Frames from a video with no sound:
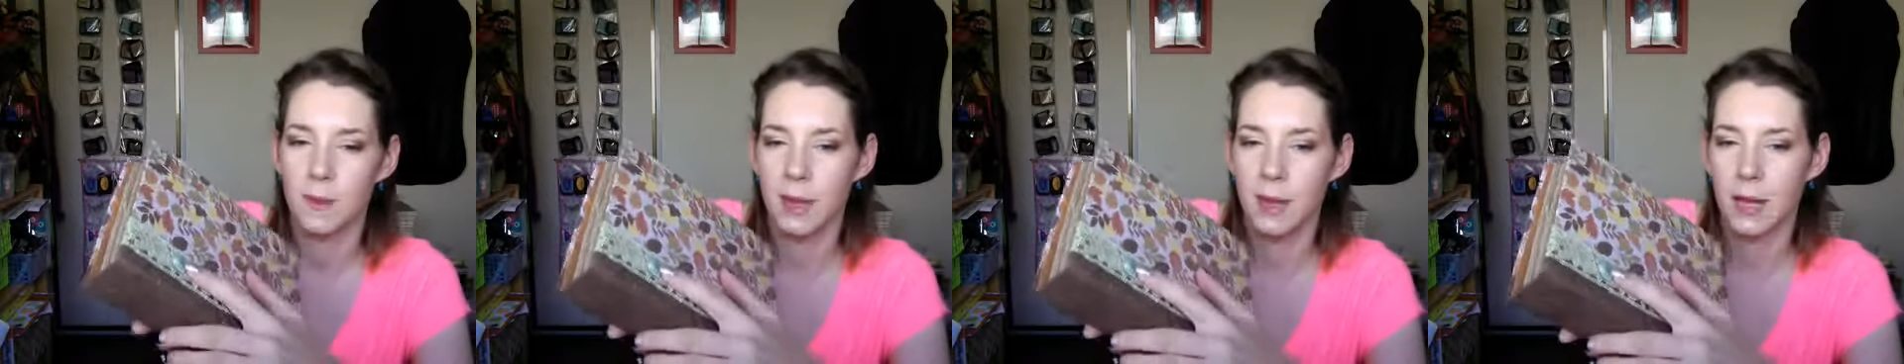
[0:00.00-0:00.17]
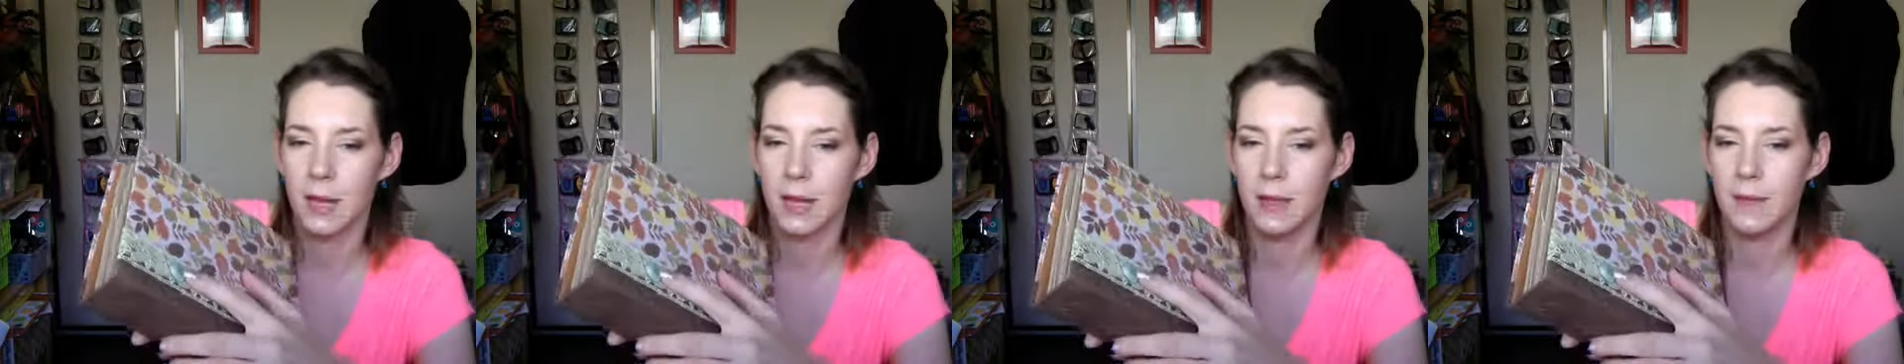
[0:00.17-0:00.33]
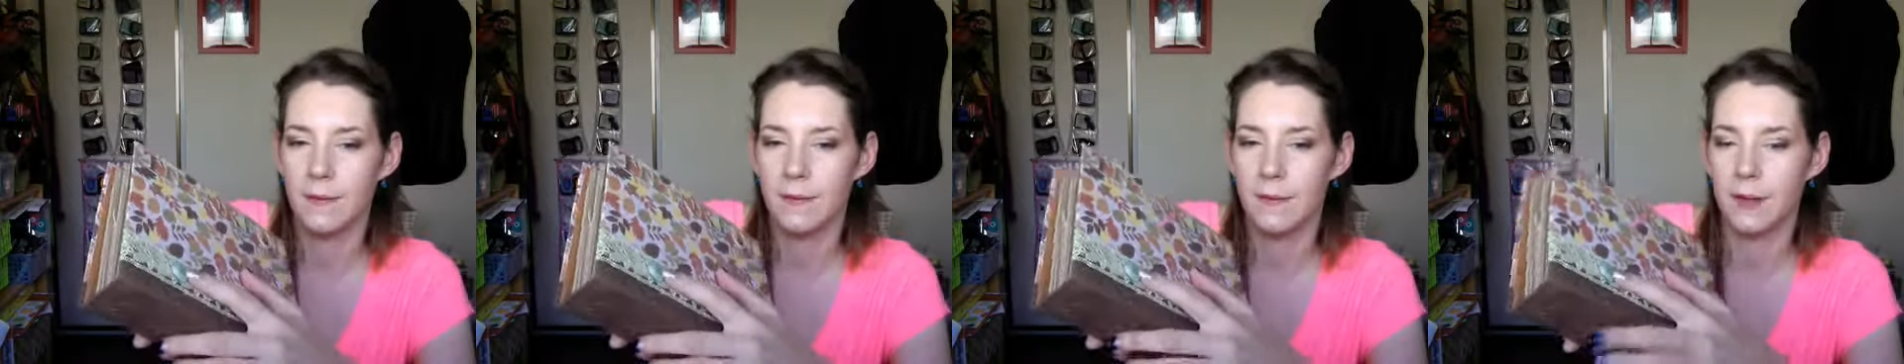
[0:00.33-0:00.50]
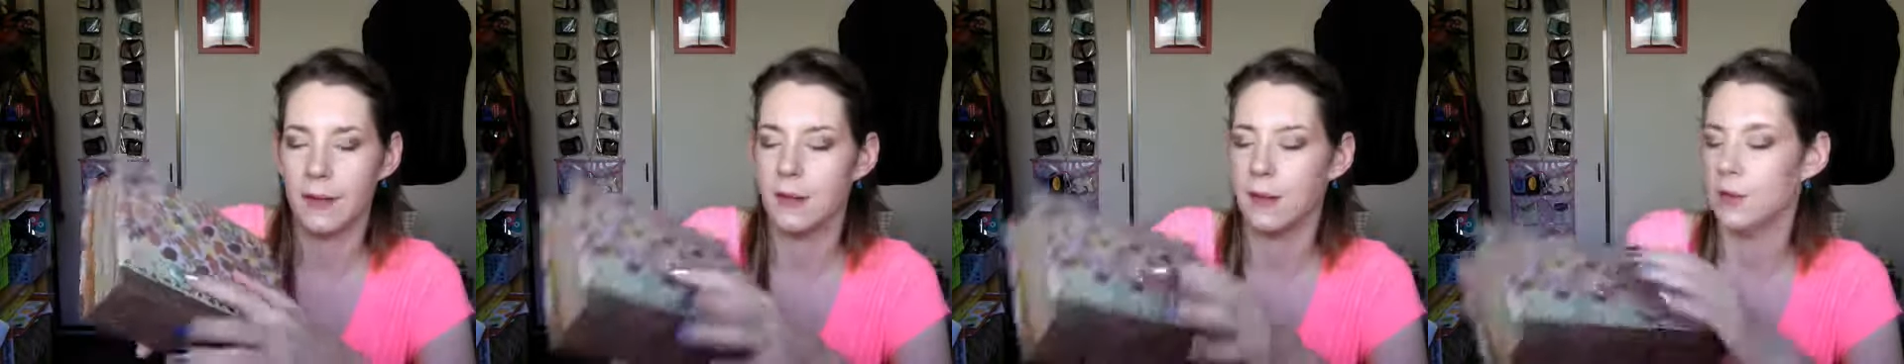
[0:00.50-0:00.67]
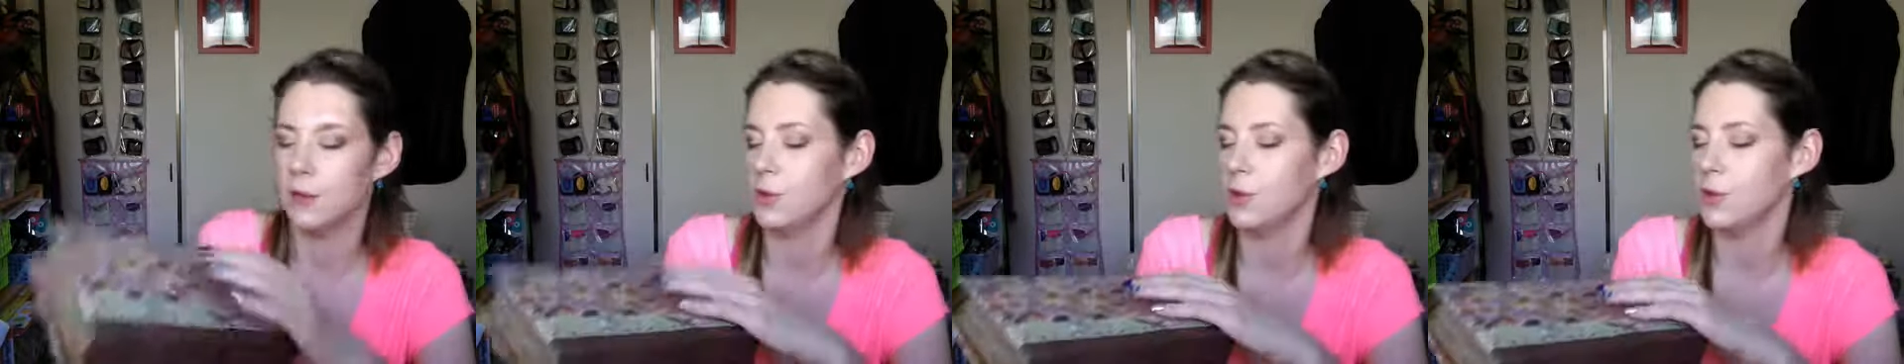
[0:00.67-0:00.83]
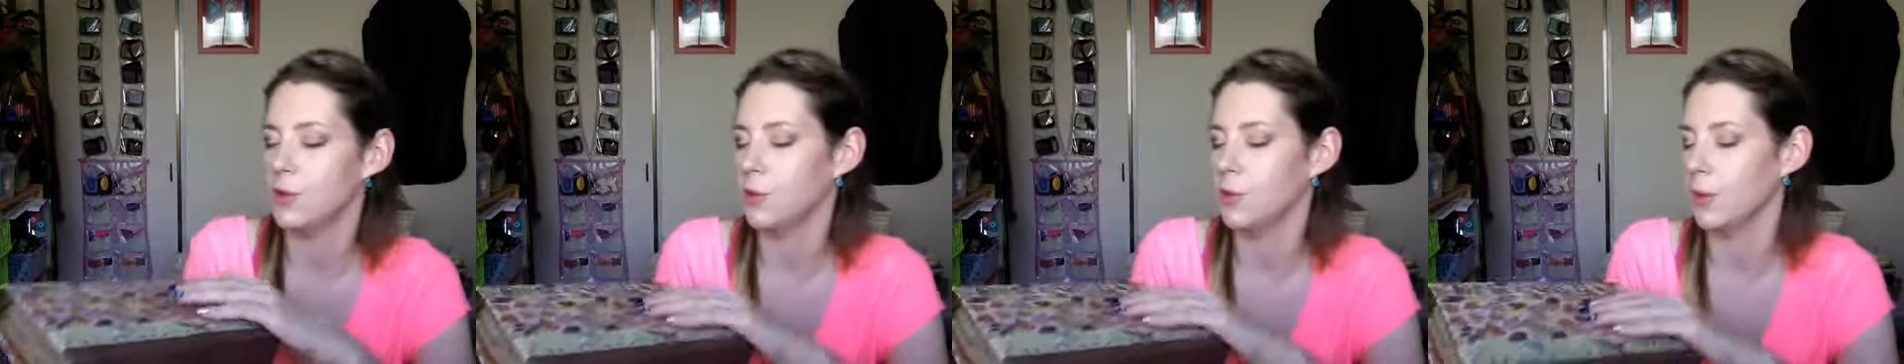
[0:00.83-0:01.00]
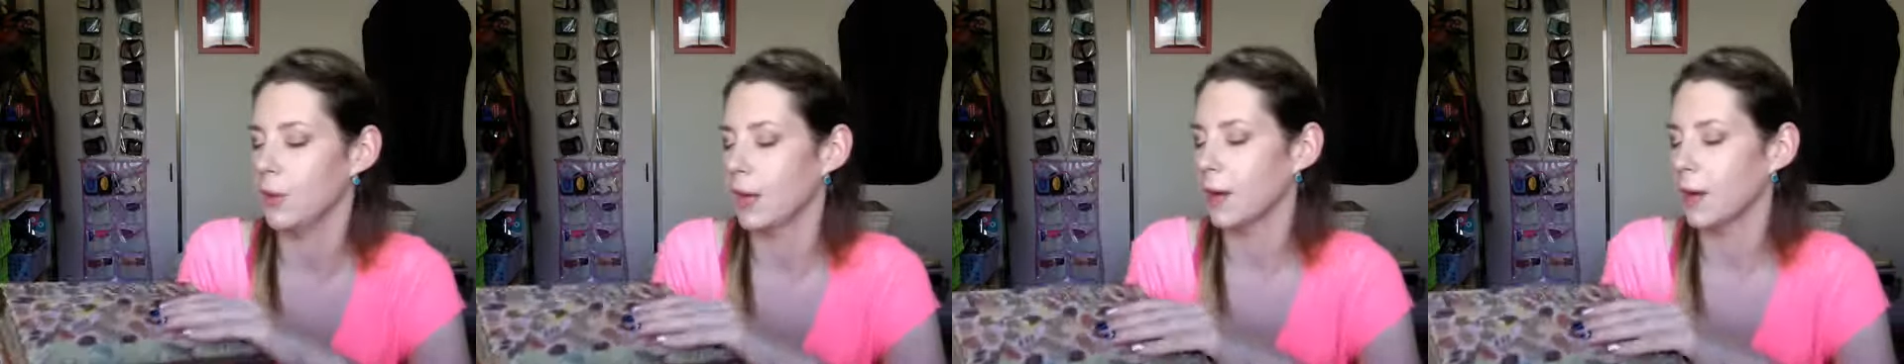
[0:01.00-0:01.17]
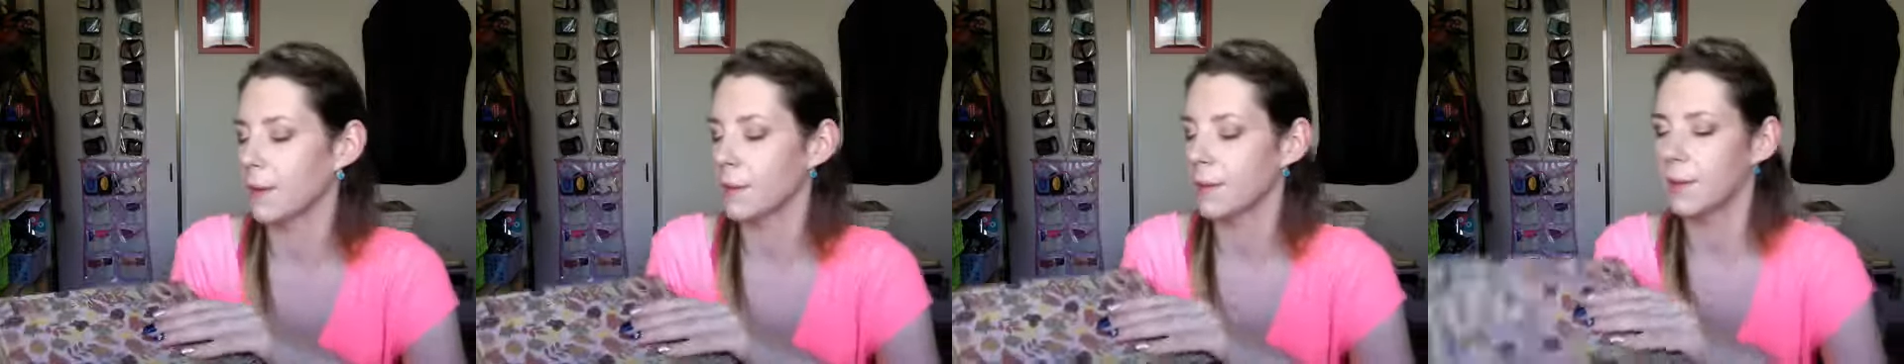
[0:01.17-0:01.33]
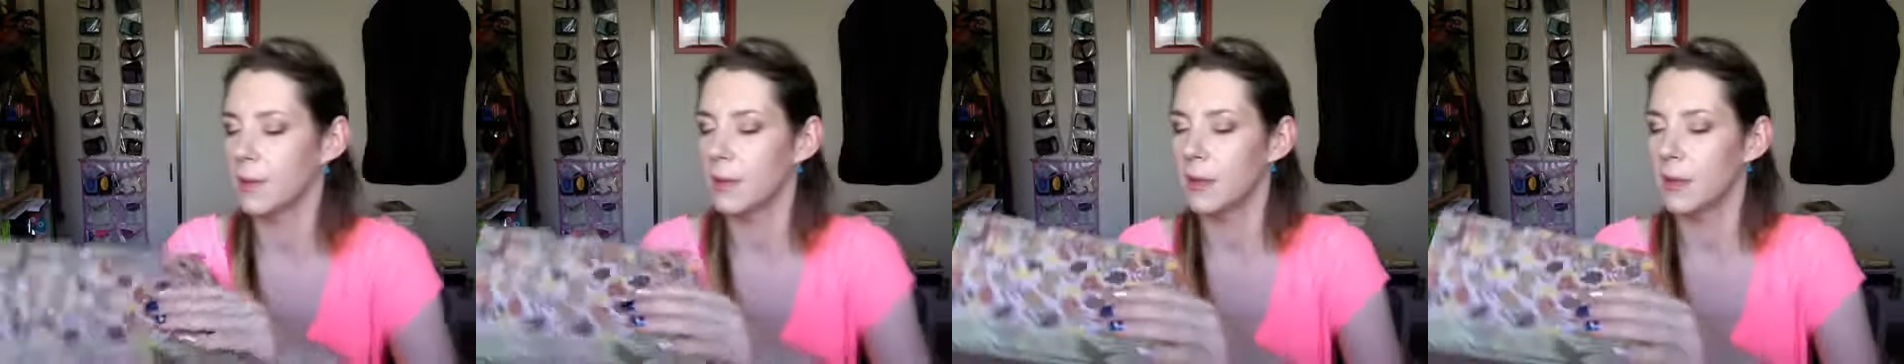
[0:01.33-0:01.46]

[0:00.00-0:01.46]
I love that little jewel there.